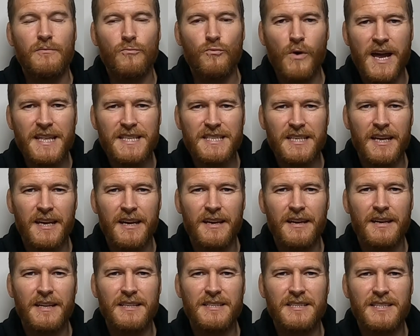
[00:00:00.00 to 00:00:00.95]
writing
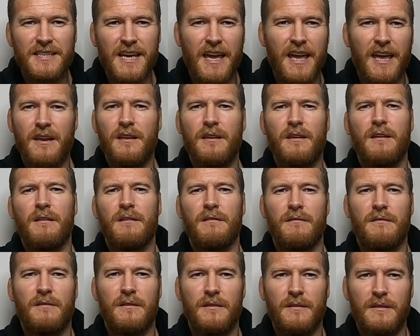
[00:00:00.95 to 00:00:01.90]
it and saying
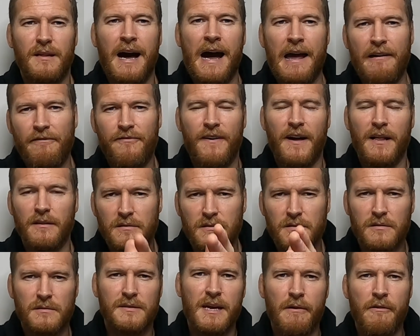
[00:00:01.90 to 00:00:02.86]
I
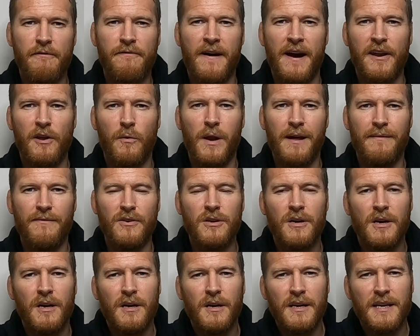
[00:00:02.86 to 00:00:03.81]
felt terrified or
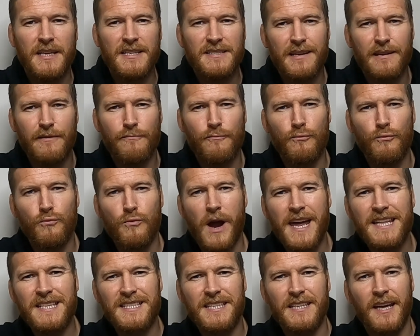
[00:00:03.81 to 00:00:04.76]
whatever, instead of
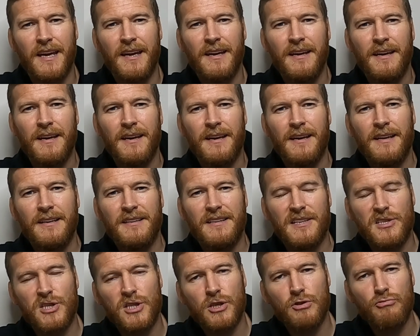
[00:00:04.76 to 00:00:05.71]
writing it,
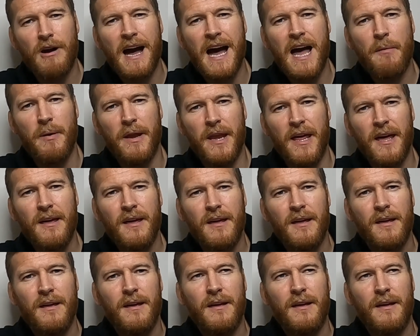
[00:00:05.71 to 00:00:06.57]
describing it,